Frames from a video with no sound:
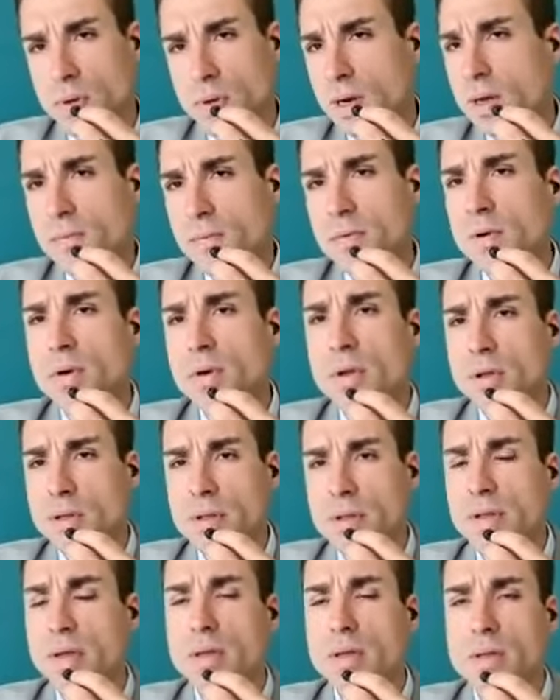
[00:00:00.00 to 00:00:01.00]
whatever
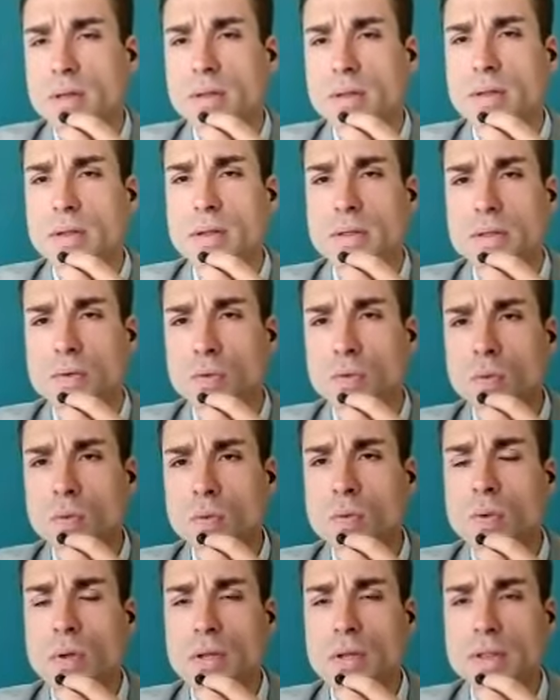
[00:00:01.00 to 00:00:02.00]
the
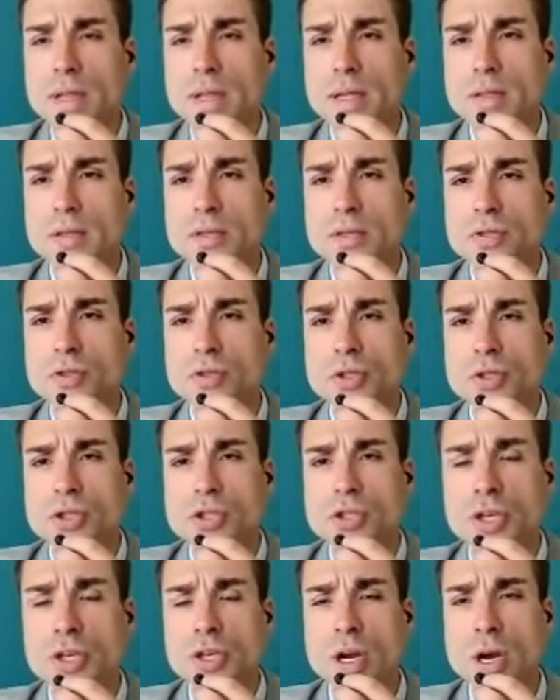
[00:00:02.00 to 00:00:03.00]
tool that the
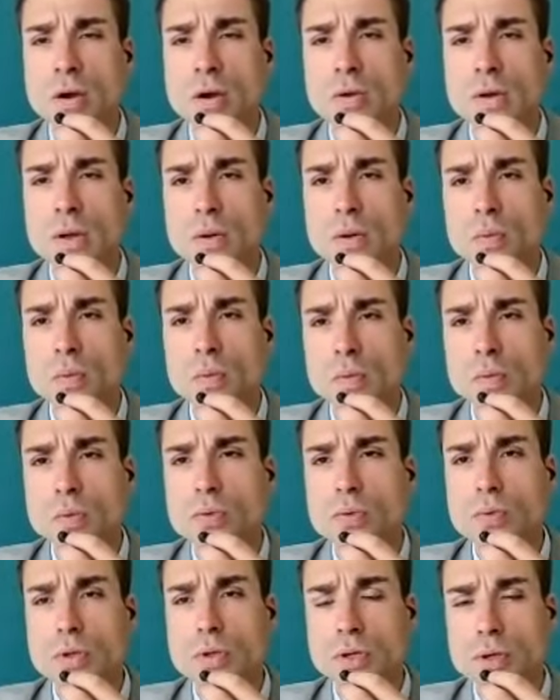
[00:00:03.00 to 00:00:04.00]
judiciary
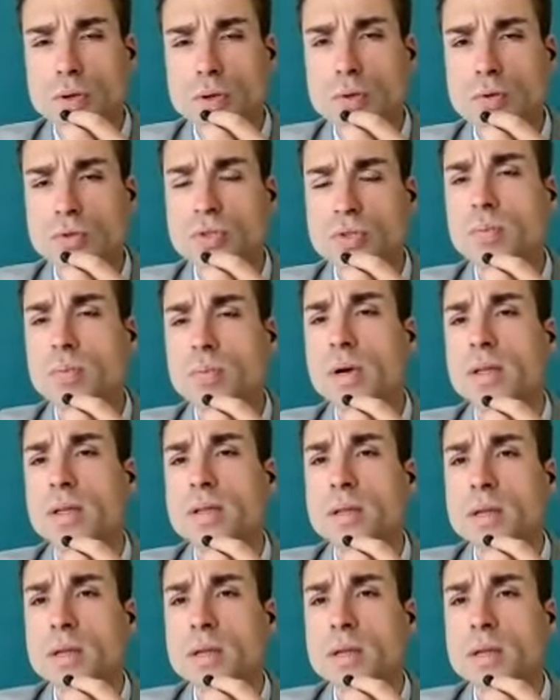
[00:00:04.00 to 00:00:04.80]
would use.